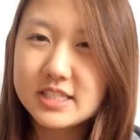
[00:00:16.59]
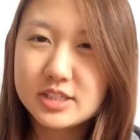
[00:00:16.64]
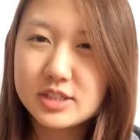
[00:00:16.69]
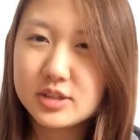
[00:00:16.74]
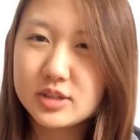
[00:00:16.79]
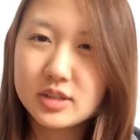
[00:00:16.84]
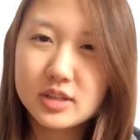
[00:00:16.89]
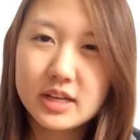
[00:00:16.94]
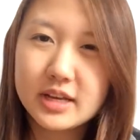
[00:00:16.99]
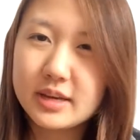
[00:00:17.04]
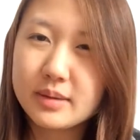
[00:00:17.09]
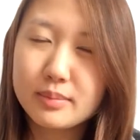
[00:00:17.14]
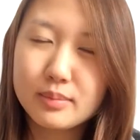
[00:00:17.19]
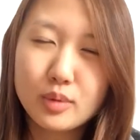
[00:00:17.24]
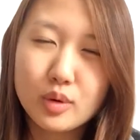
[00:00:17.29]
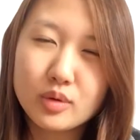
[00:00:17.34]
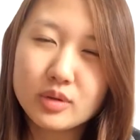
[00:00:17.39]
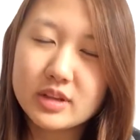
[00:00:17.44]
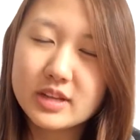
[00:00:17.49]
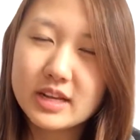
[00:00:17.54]
It took like
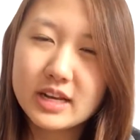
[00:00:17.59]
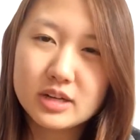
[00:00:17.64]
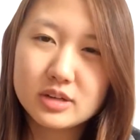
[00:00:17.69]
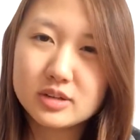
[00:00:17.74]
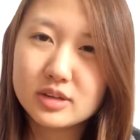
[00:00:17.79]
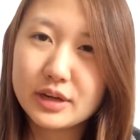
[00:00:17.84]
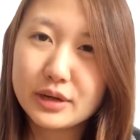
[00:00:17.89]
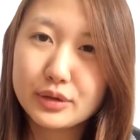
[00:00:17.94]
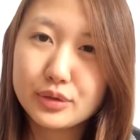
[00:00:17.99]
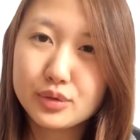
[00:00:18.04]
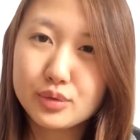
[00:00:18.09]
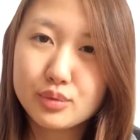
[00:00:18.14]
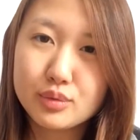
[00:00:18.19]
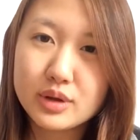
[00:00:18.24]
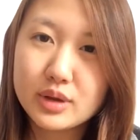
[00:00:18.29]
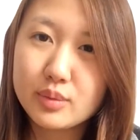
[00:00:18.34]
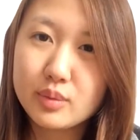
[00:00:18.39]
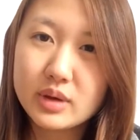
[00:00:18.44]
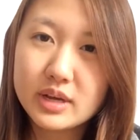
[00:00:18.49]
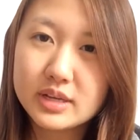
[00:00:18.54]
more than that, it took like
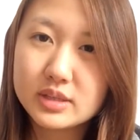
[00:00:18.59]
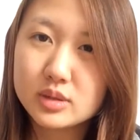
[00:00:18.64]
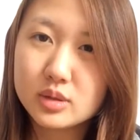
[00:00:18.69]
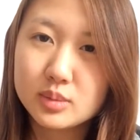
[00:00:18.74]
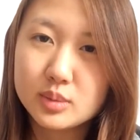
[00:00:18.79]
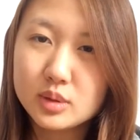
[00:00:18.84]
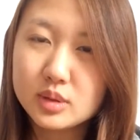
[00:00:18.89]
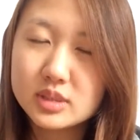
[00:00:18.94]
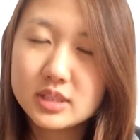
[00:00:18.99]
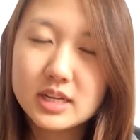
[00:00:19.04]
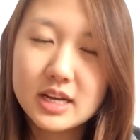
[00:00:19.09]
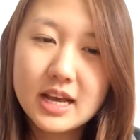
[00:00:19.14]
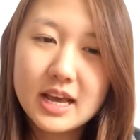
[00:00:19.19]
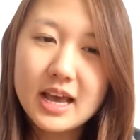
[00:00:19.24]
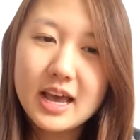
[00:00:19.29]
3 weeks almost.